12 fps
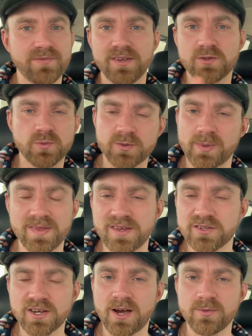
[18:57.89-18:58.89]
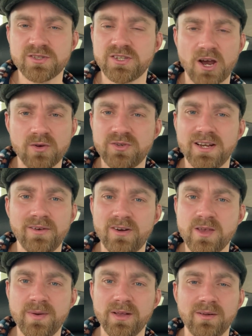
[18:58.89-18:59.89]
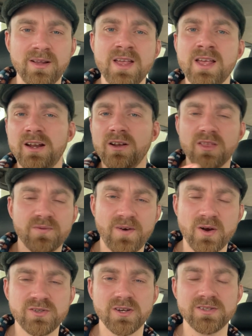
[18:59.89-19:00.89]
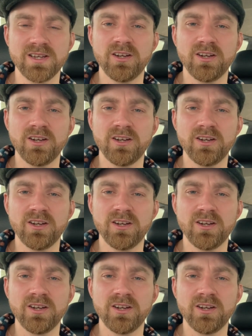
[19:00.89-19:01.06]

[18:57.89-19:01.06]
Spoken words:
this was when this car was totally rebuilt. Look at the photos.